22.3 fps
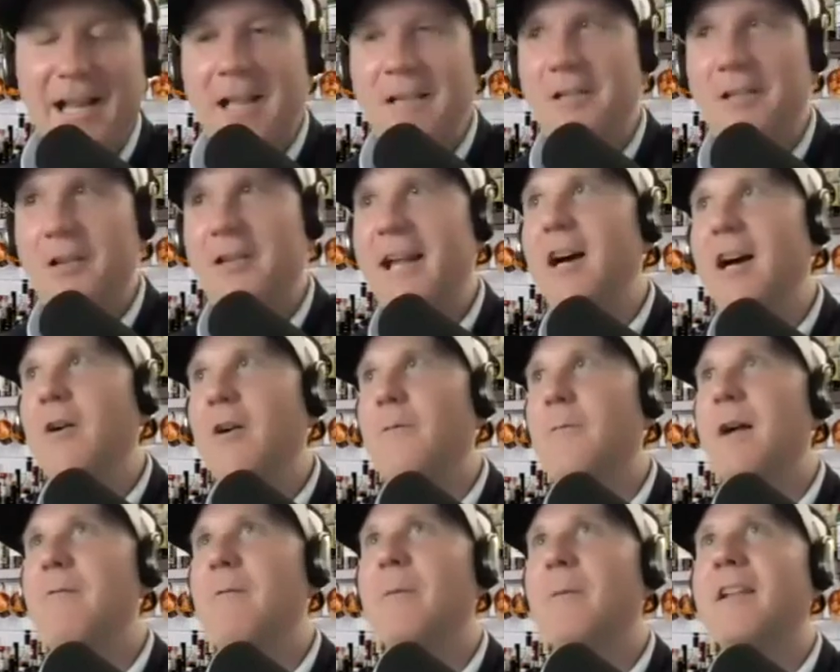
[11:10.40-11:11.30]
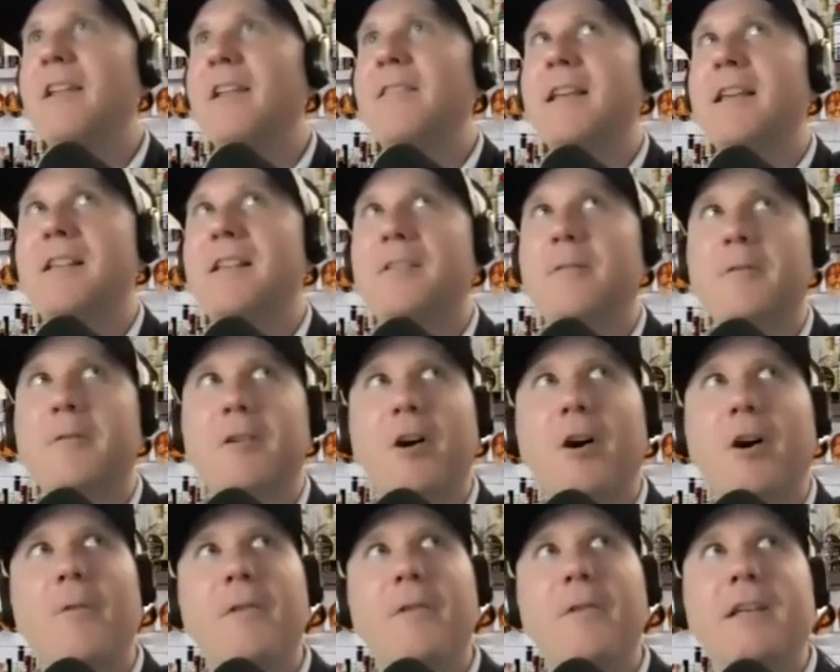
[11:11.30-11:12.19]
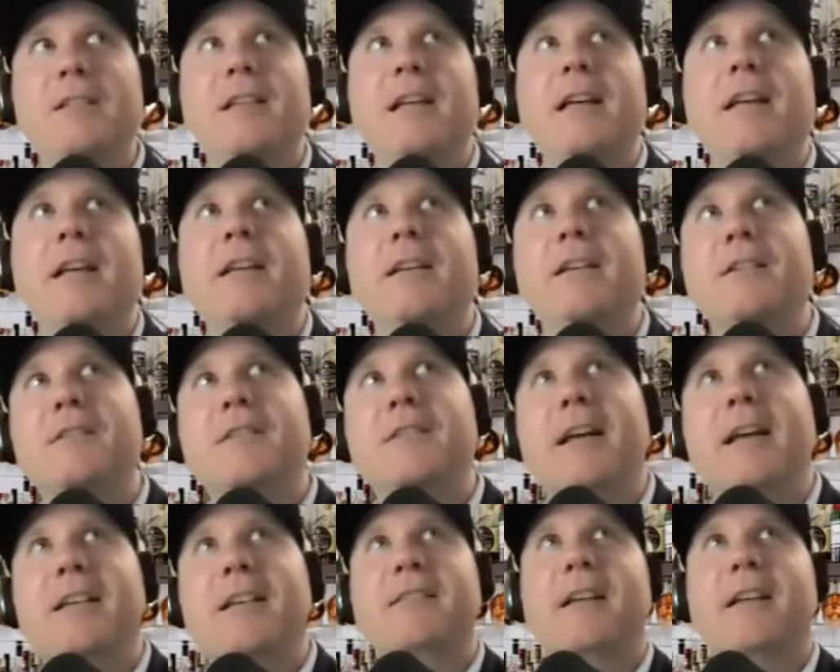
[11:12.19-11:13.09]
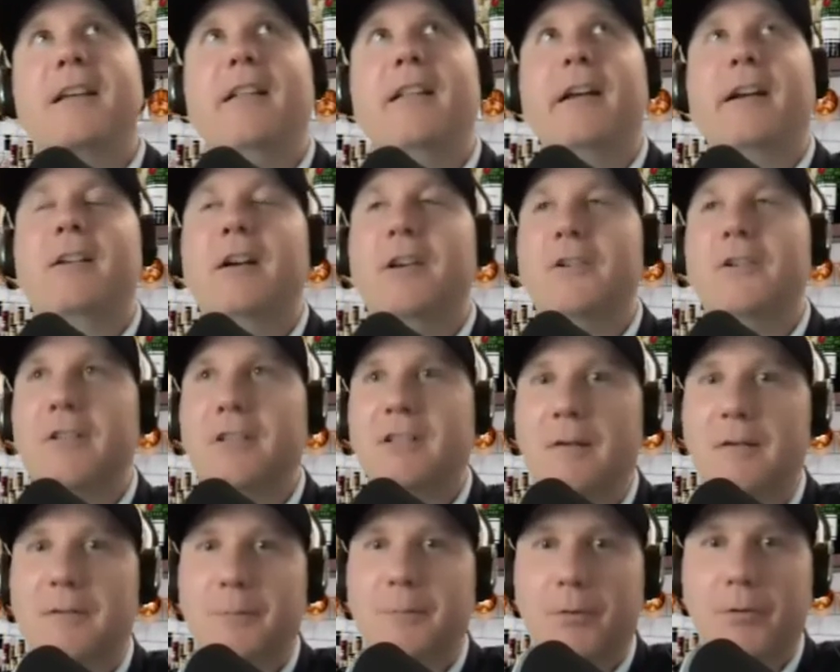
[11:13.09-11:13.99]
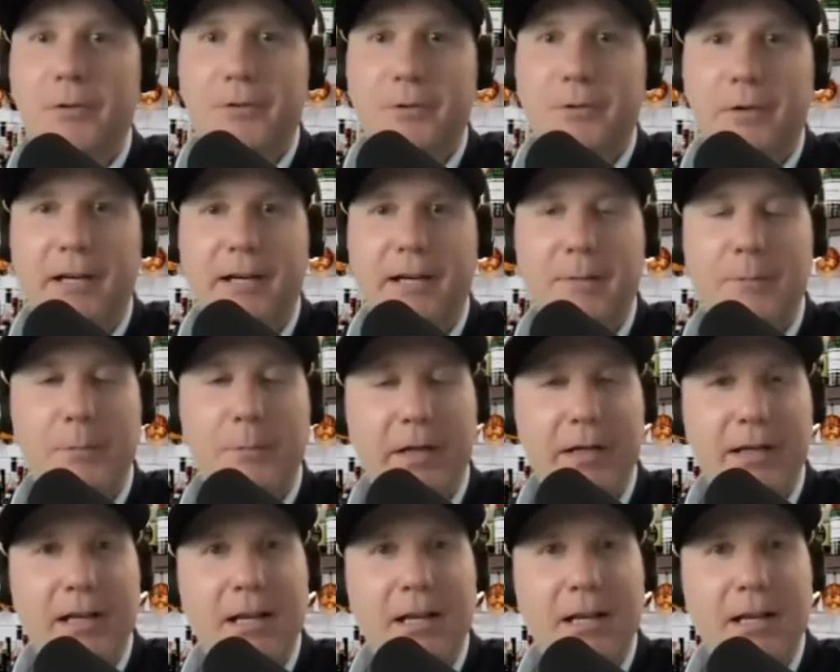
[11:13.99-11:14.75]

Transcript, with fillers: So Cal, everybody thinks of golf and tennis as kind of like country club sports, right? But